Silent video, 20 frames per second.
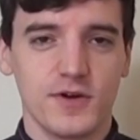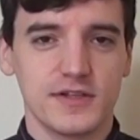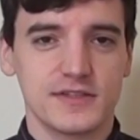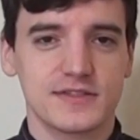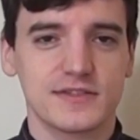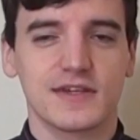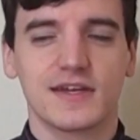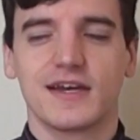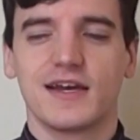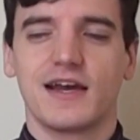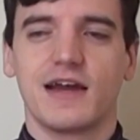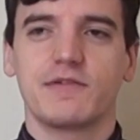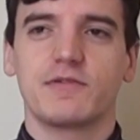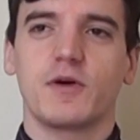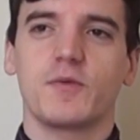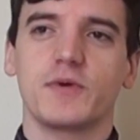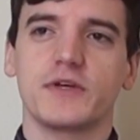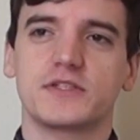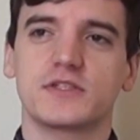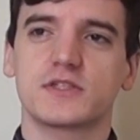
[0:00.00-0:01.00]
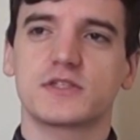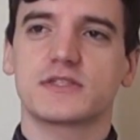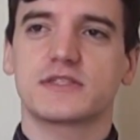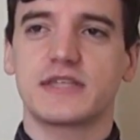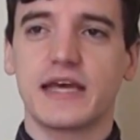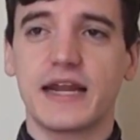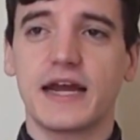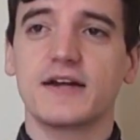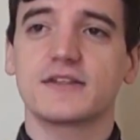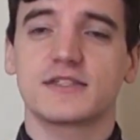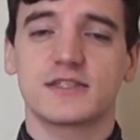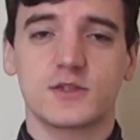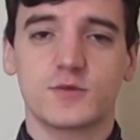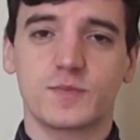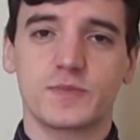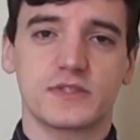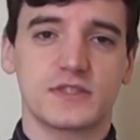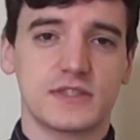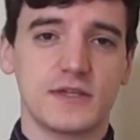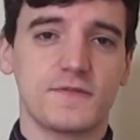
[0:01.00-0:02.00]
once where we just set out to
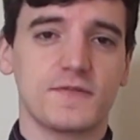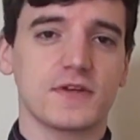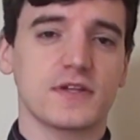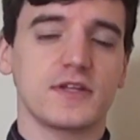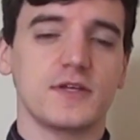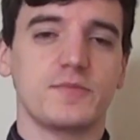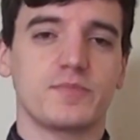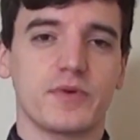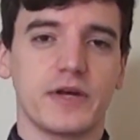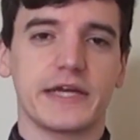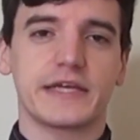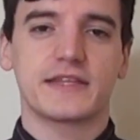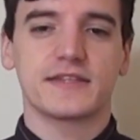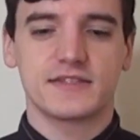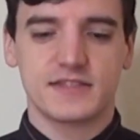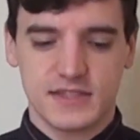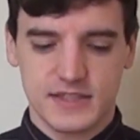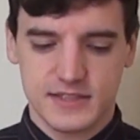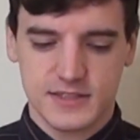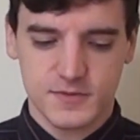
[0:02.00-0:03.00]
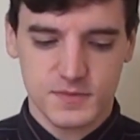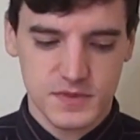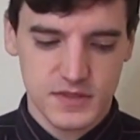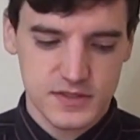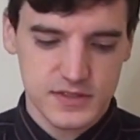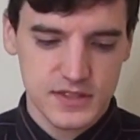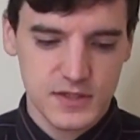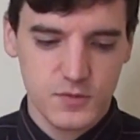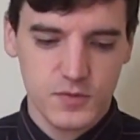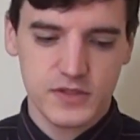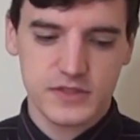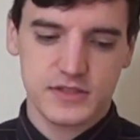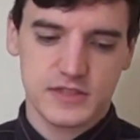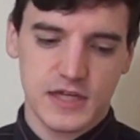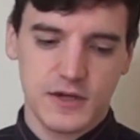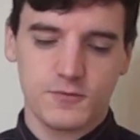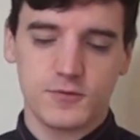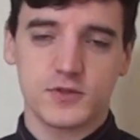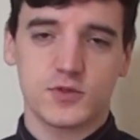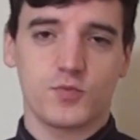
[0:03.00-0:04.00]
specifically break the system to see what
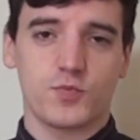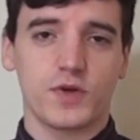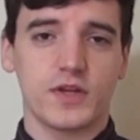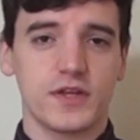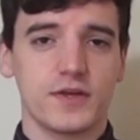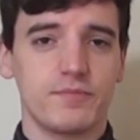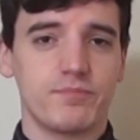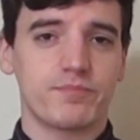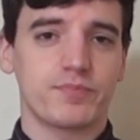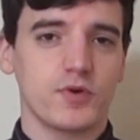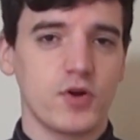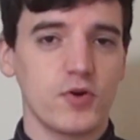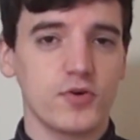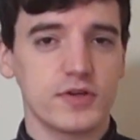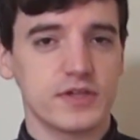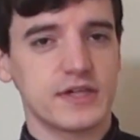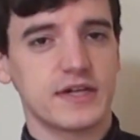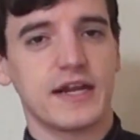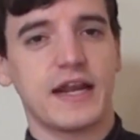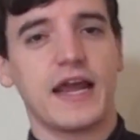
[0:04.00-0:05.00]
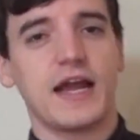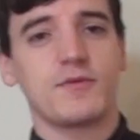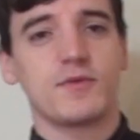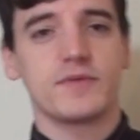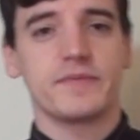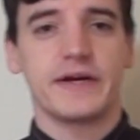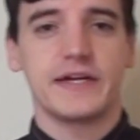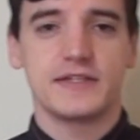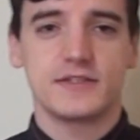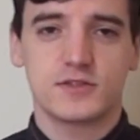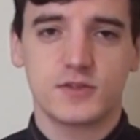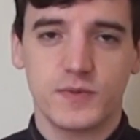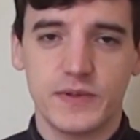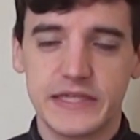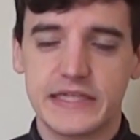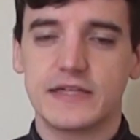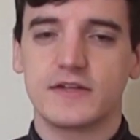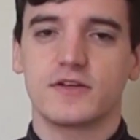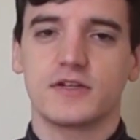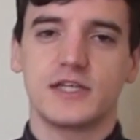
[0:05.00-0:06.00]
stuff was really broken and how we might
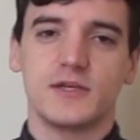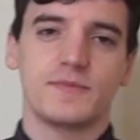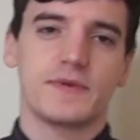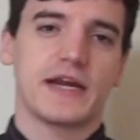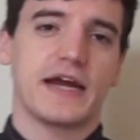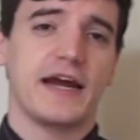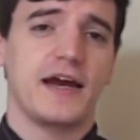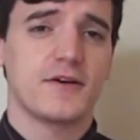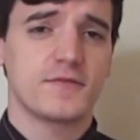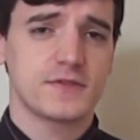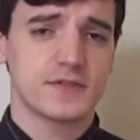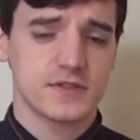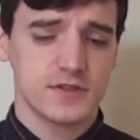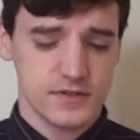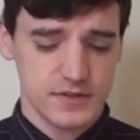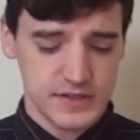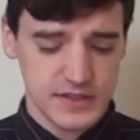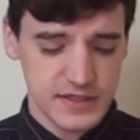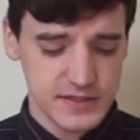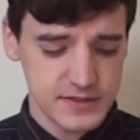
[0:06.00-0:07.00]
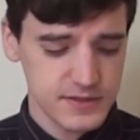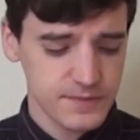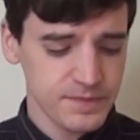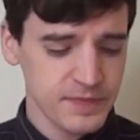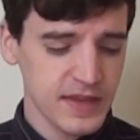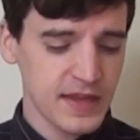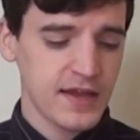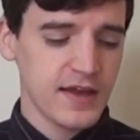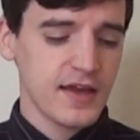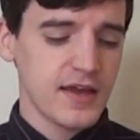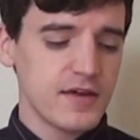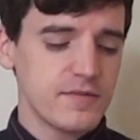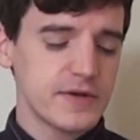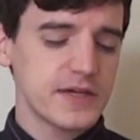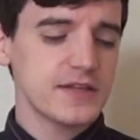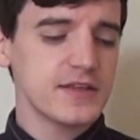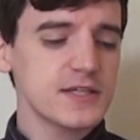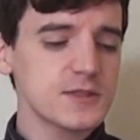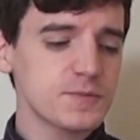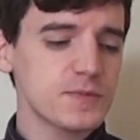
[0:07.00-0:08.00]
tweak it or keep an eye out for certain things.
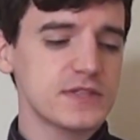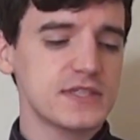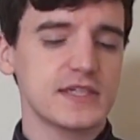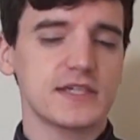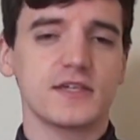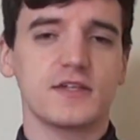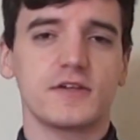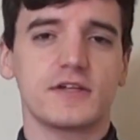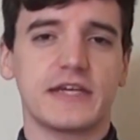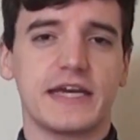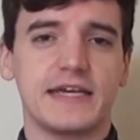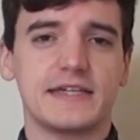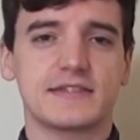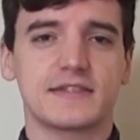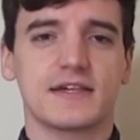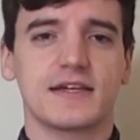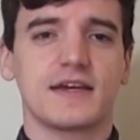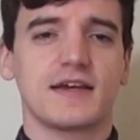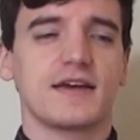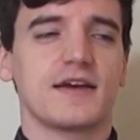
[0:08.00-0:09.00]
But in this particular case,